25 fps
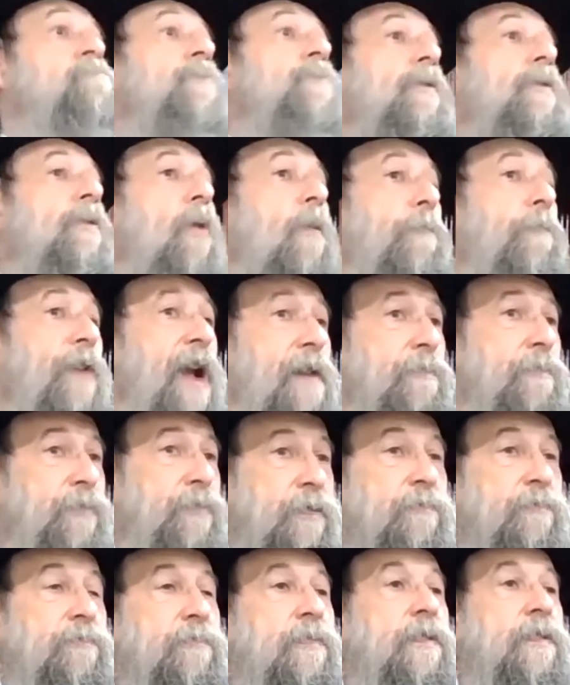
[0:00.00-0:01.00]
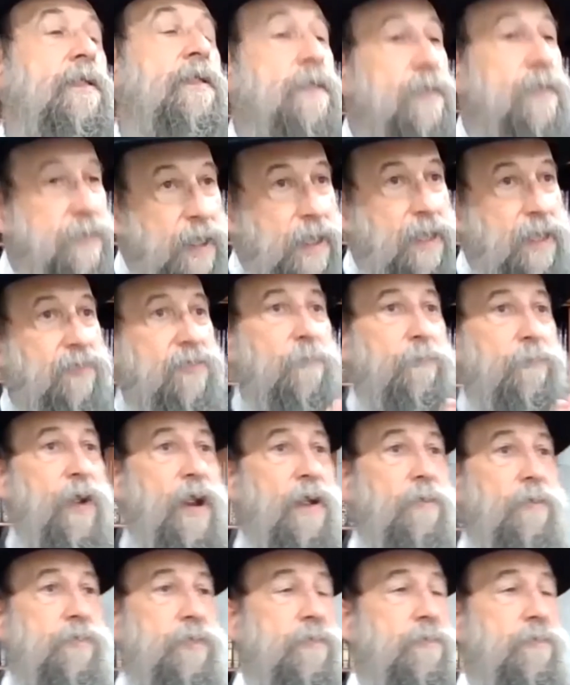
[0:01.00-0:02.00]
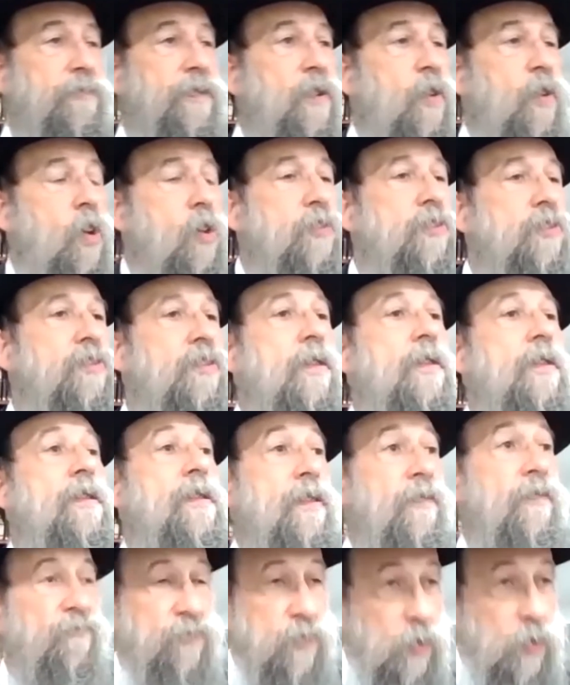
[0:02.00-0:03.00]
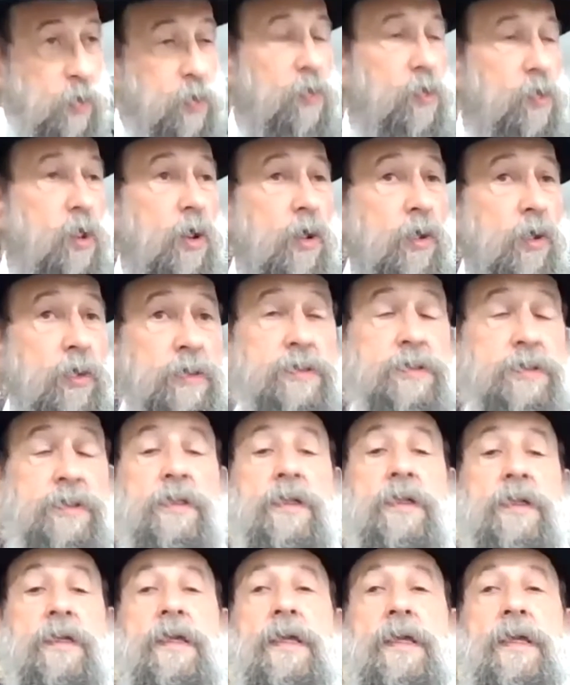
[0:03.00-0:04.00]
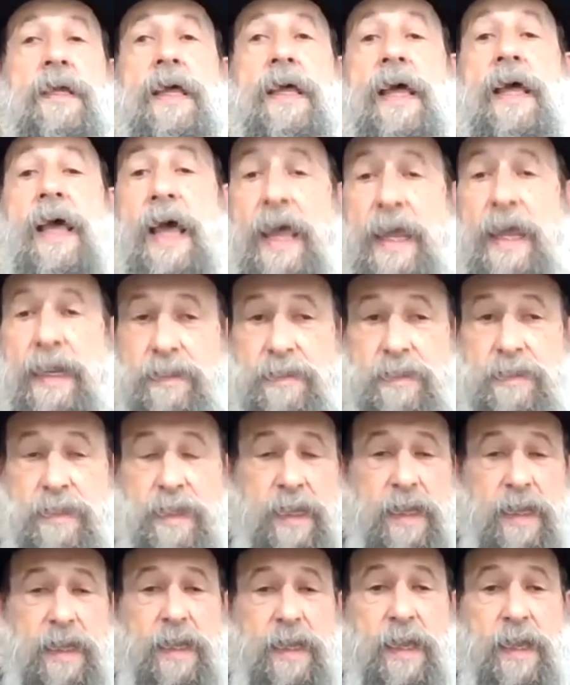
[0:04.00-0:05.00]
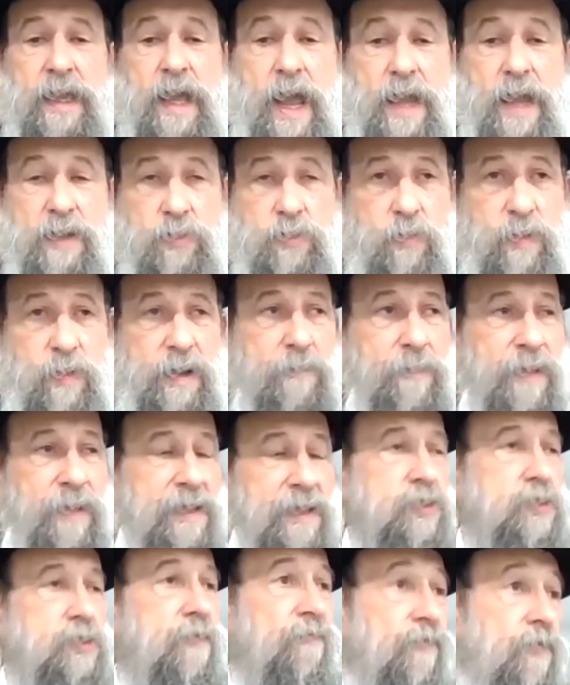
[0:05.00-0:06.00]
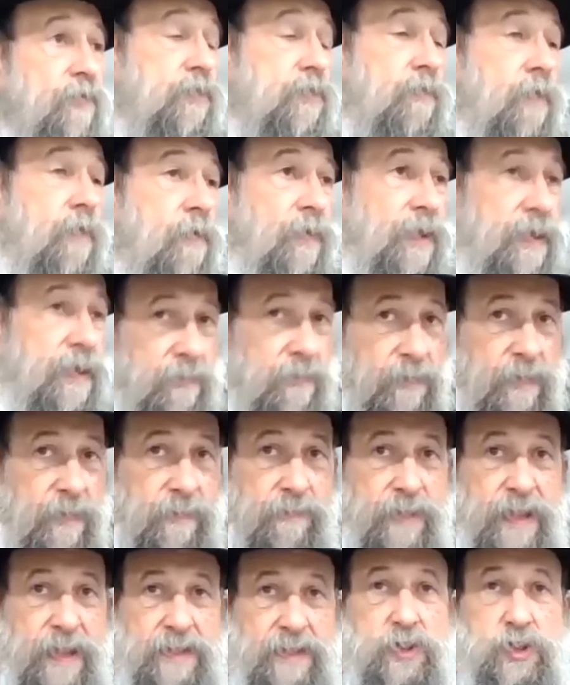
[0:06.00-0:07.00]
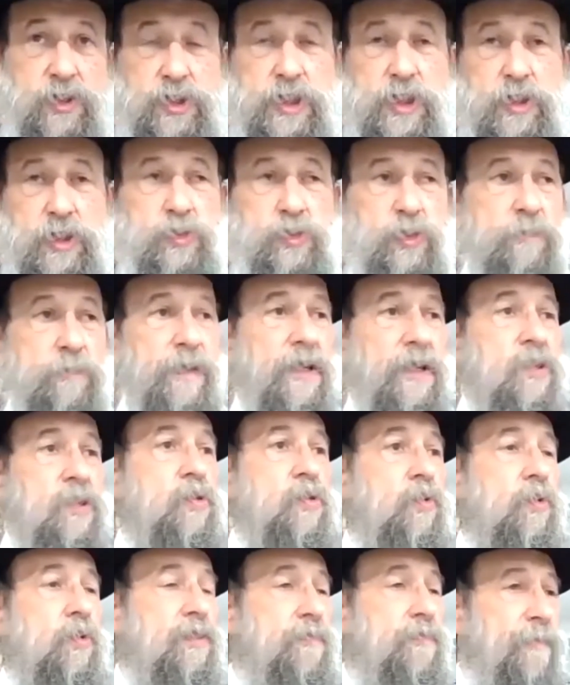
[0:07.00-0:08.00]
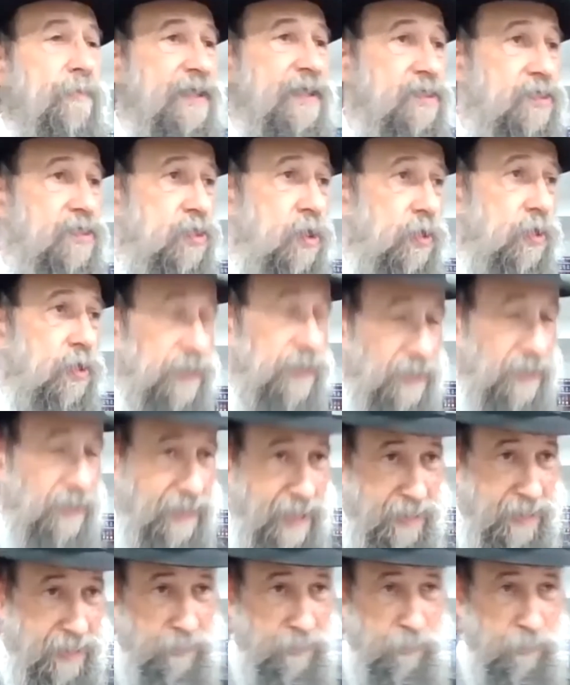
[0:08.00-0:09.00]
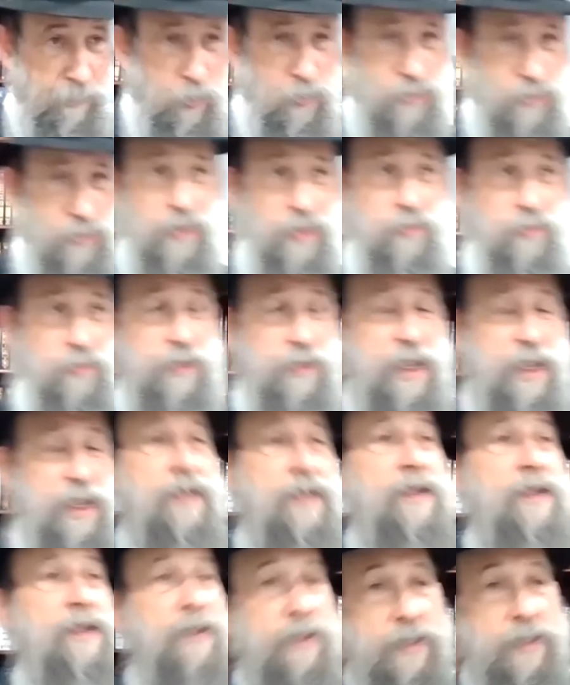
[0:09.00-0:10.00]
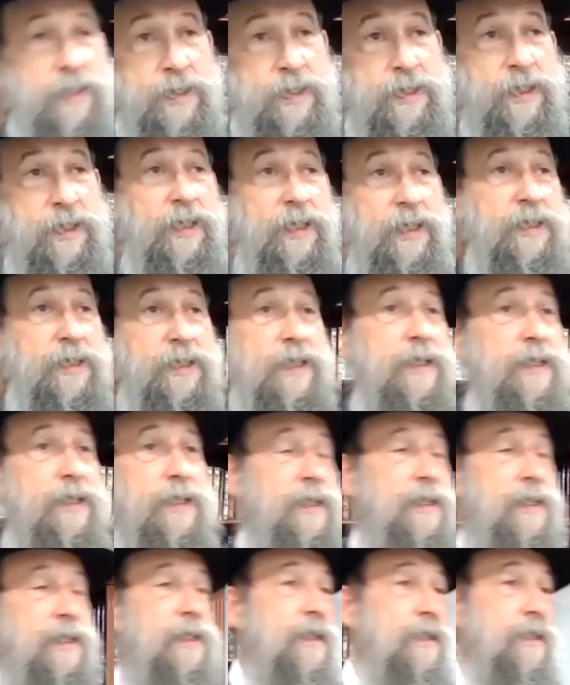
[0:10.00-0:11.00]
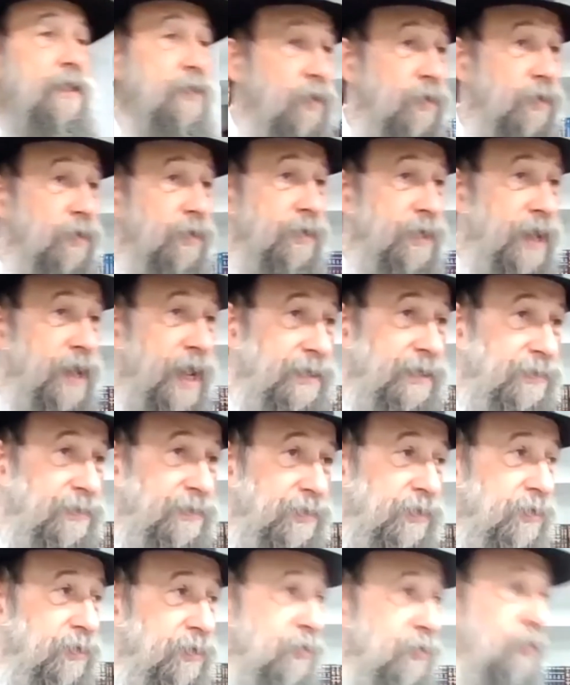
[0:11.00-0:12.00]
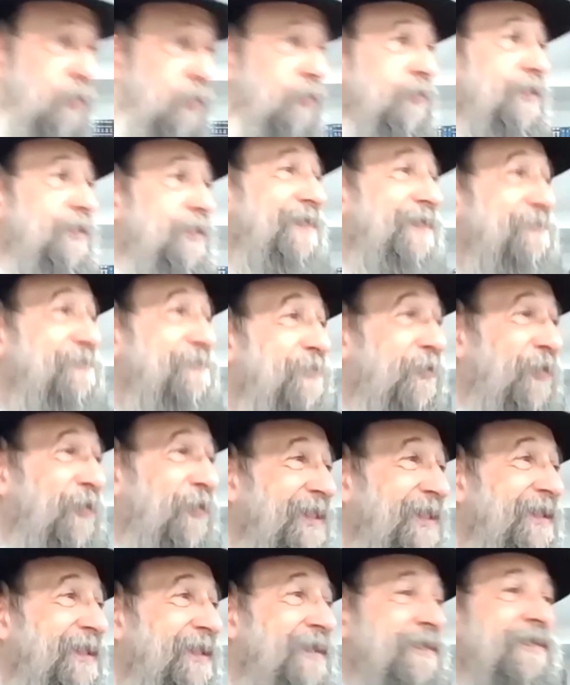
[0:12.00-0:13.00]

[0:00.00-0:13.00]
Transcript: No problem. There is a problem, because if you look good, and I do want to mention, first of all, I want to make the shir should be l'schus my son, that he has a birthday today, a young 19-year-old boy.